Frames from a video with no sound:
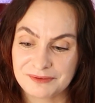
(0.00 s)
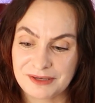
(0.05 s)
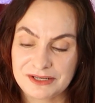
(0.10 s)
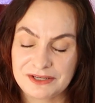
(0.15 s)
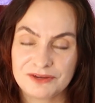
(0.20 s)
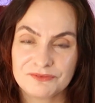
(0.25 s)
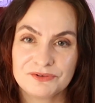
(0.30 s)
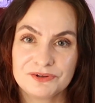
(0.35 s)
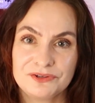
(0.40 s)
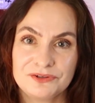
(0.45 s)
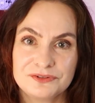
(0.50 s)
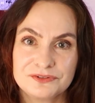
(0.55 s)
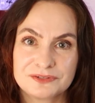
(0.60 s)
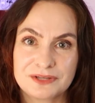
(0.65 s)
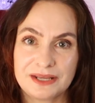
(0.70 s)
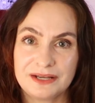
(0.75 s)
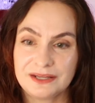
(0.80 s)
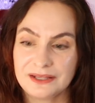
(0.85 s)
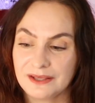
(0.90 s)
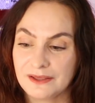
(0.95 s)
I never
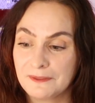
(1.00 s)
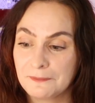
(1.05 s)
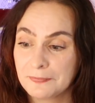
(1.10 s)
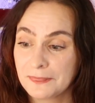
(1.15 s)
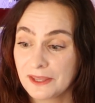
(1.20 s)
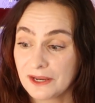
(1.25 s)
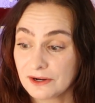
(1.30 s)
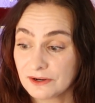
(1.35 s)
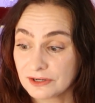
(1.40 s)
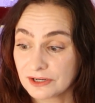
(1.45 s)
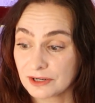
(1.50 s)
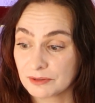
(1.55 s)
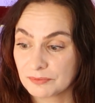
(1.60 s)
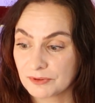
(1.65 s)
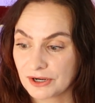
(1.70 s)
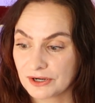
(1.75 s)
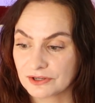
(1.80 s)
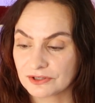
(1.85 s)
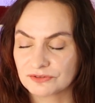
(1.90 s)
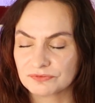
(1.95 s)
used any hair care
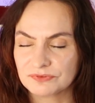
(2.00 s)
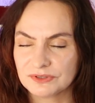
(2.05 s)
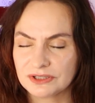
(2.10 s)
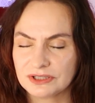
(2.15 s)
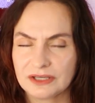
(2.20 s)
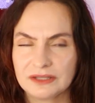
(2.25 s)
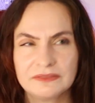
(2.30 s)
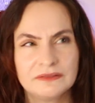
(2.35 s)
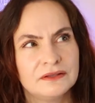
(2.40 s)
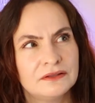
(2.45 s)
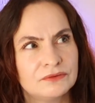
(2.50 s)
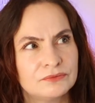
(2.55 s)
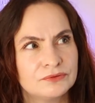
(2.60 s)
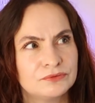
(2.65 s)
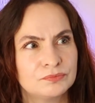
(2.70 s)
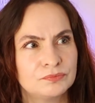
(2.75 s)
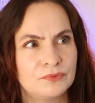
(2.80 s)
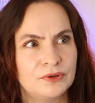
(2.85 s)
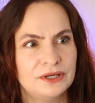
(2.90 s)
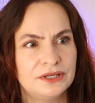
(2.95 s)
products really. I think there
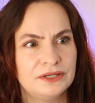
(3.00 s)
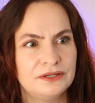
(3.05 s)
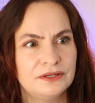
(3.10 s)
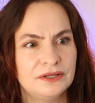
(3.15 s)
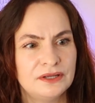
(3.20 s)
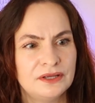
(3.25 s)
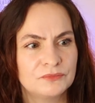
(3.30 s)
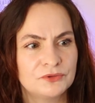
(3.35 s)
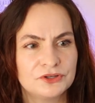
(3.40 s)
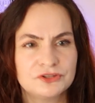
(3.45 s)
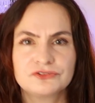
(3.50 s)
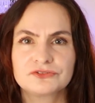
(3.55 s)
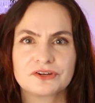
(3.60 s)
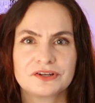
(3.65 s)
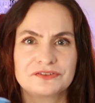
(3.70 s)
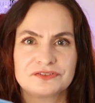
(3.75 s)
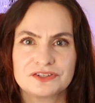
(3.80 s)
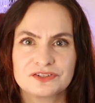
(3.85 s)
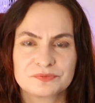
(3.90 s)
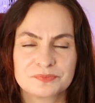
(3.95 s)
was one
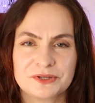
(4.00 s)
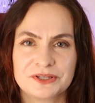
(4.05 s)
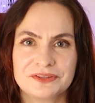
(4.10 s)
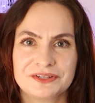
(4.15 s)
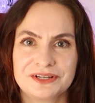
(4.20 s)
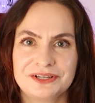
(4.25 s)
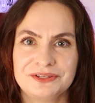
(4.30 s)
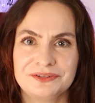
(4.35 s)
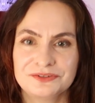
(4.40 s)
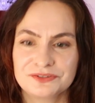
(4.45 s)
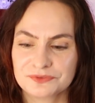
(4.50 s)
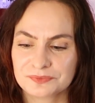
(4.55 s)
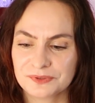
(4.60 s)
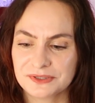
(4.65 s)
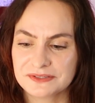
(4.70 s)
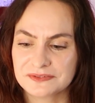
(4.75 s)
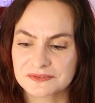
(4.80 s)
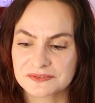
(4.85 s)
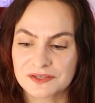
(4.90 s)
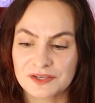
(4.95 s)
moisturizing spray that I used
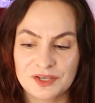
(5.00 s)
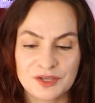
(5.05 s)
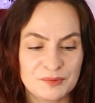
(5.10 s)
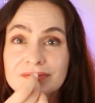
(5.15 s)
once.